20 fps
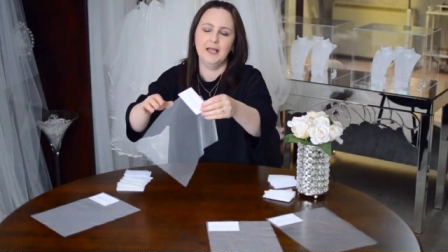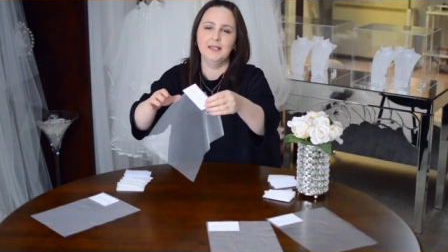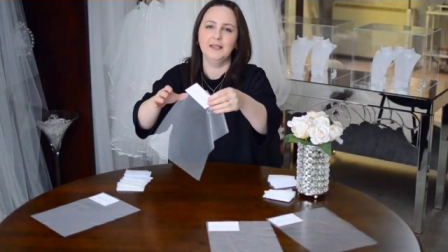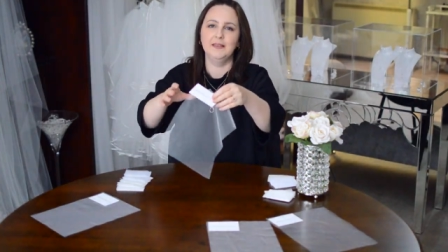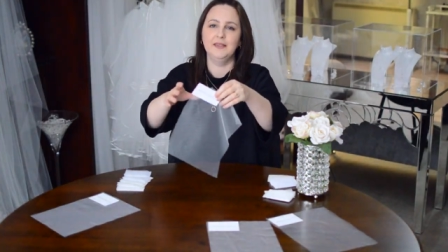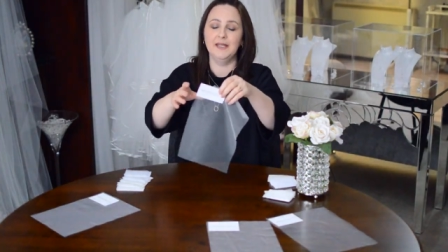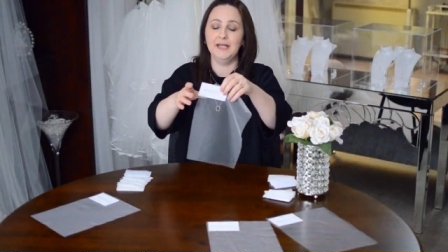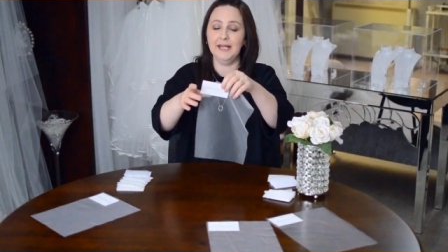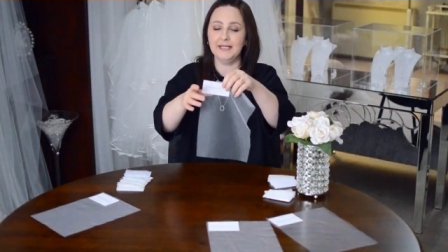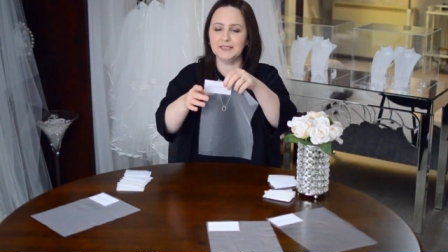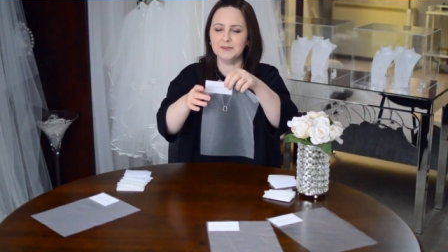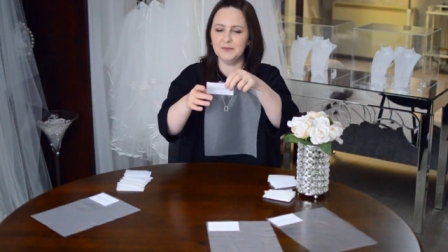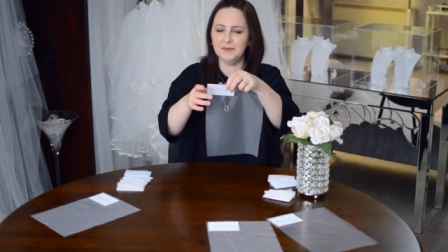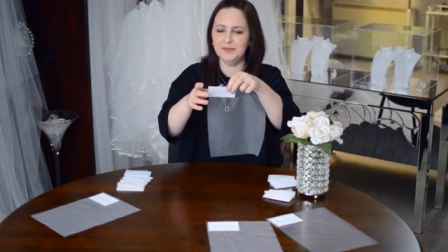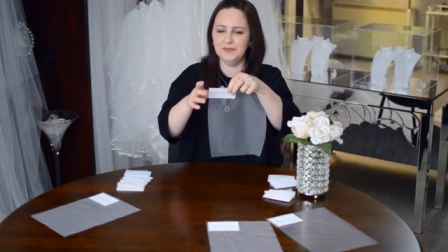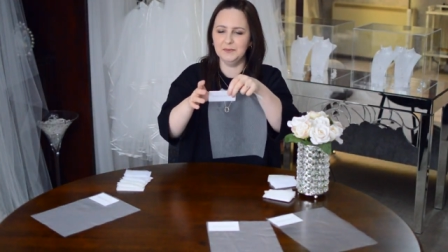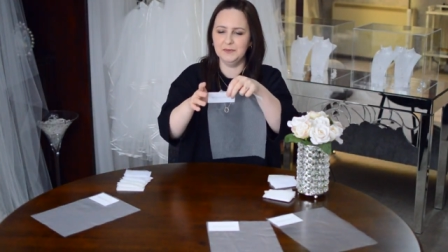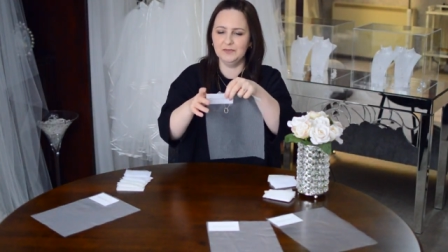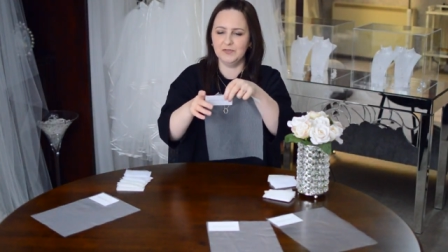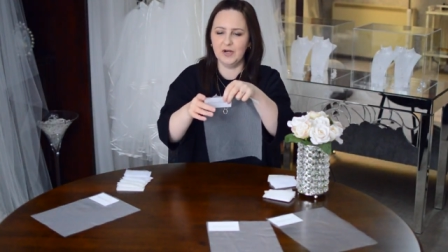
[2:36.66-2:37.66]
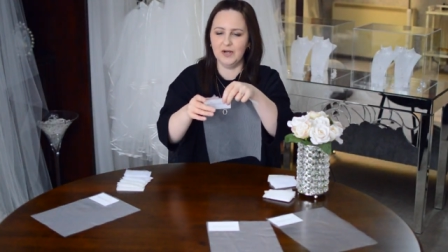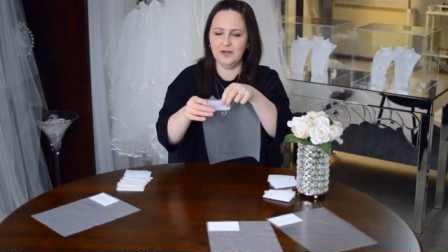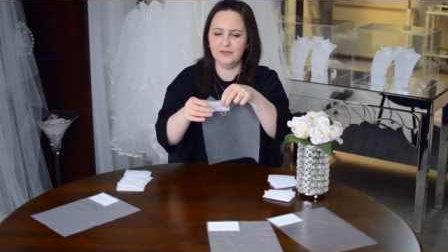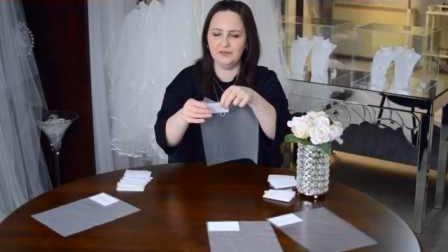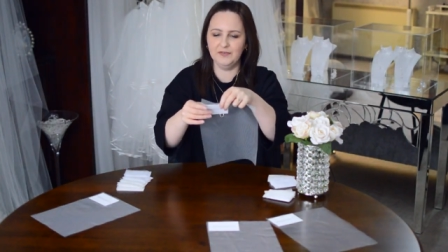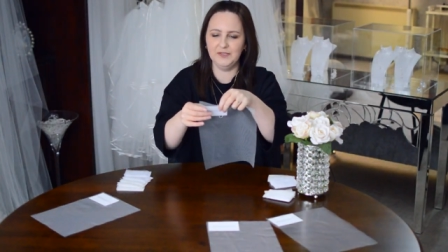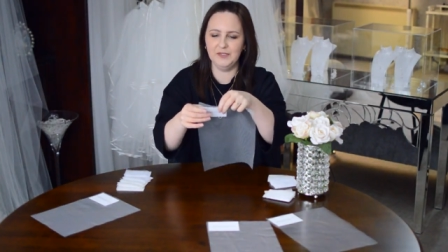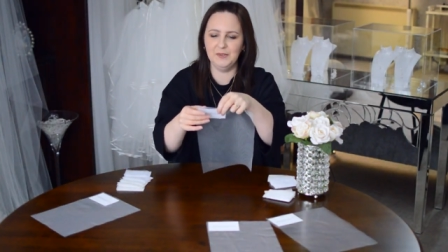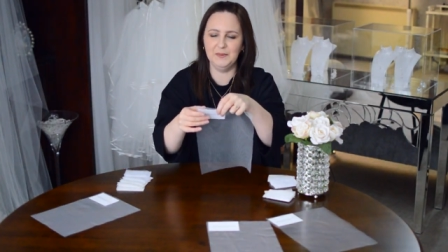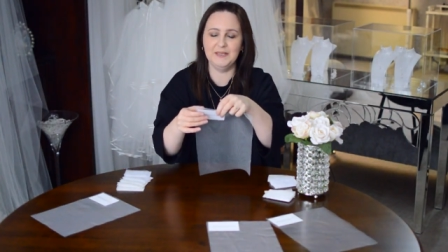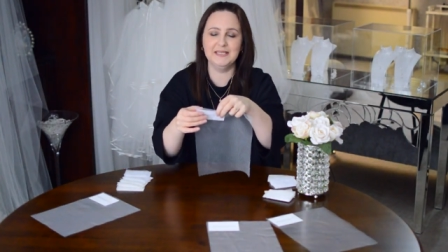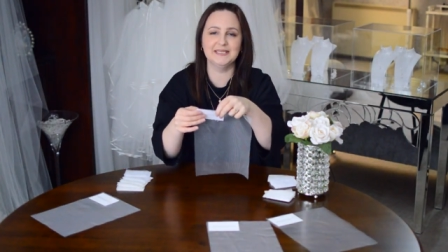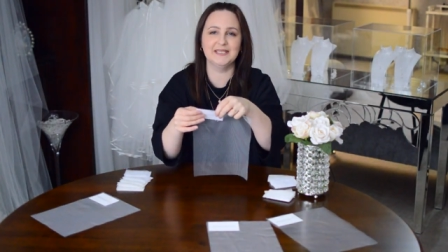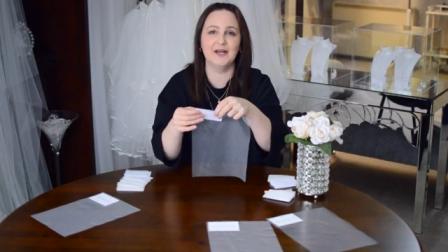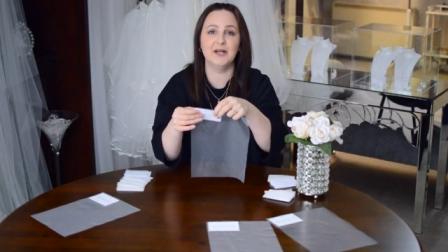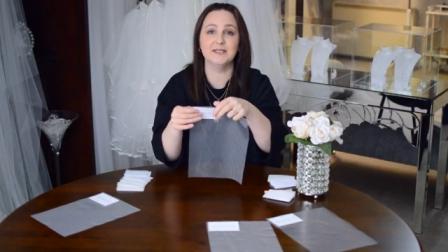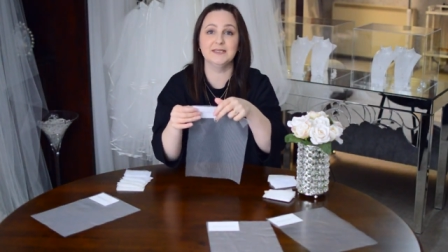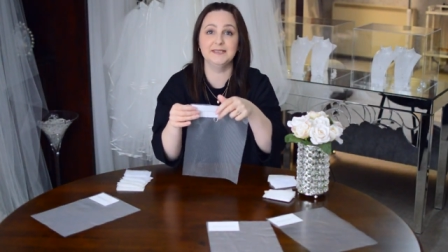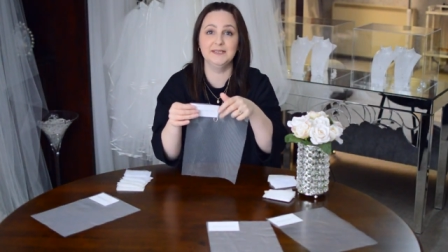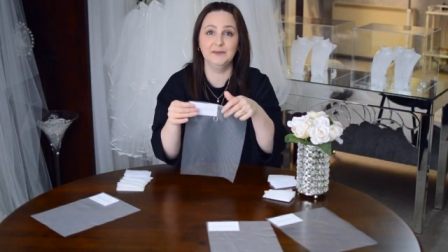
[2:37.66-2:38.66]
The next one that we've got for you is
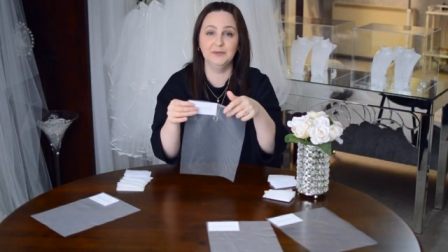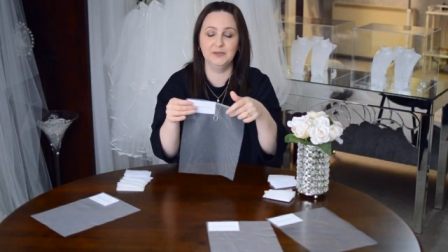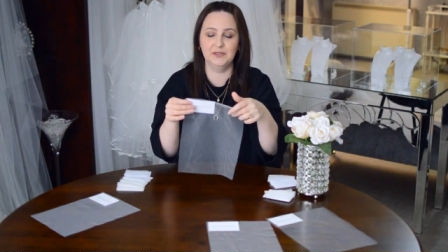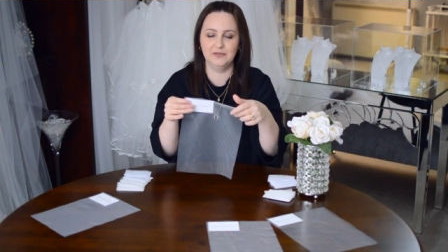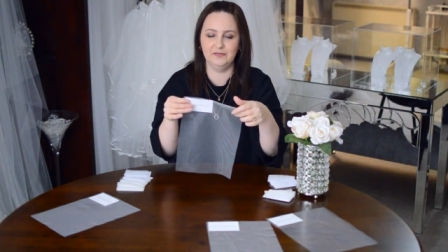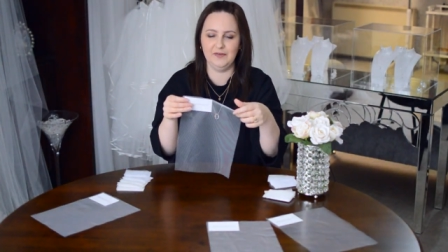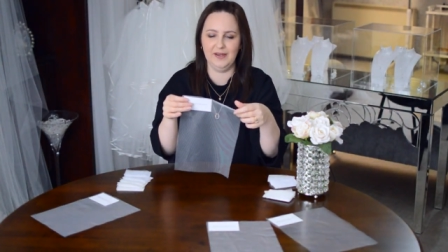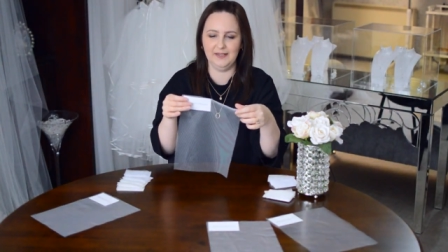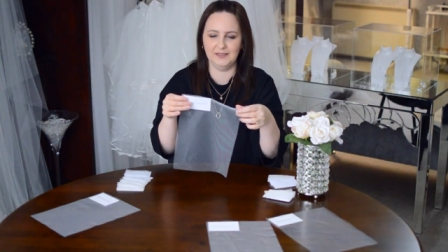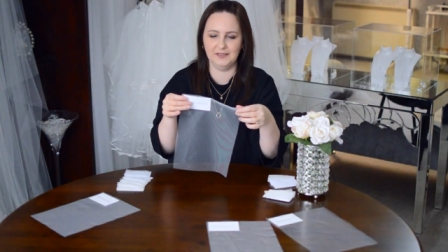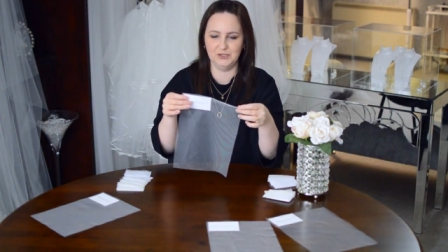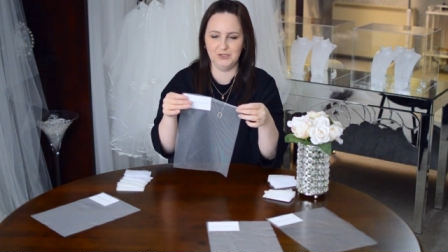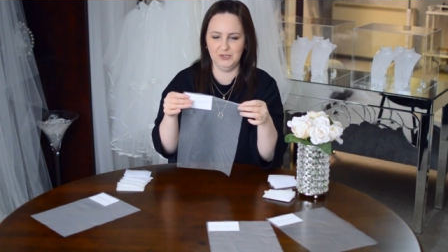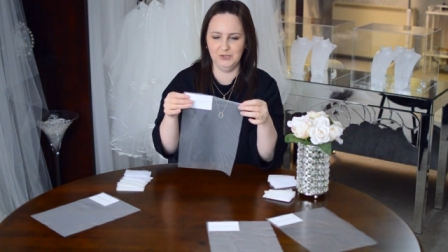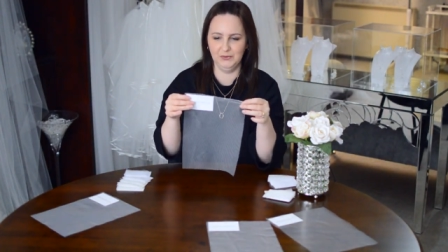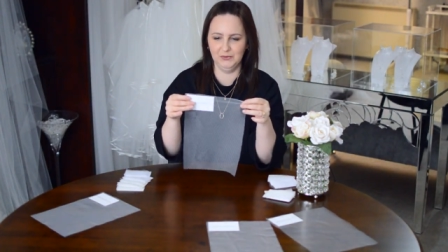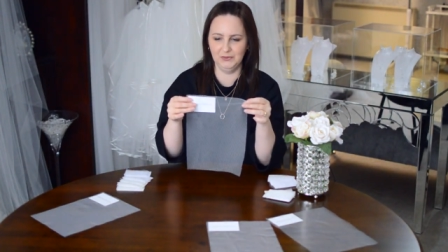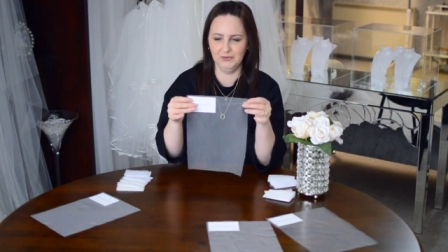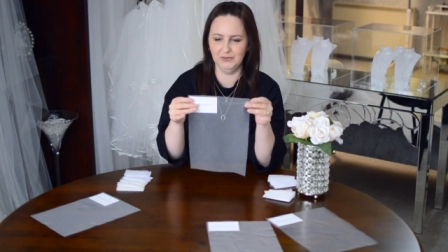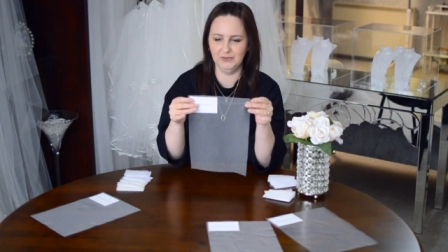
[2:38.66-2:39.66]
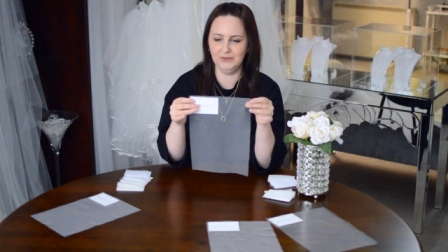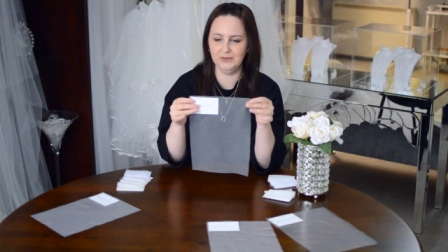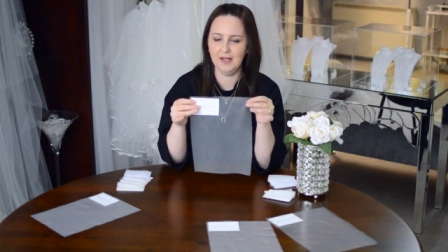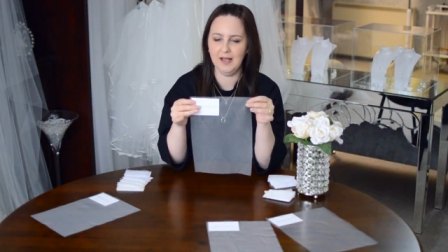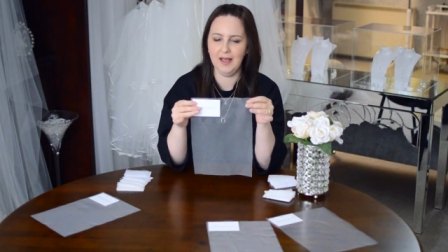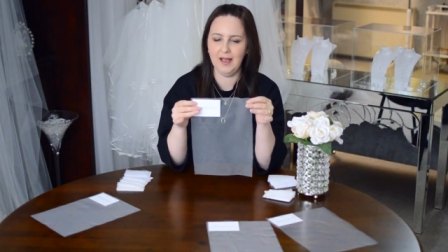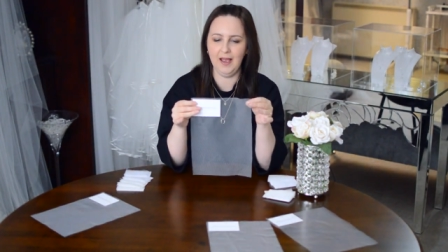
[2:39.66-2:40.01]
our Silk Effect tulle.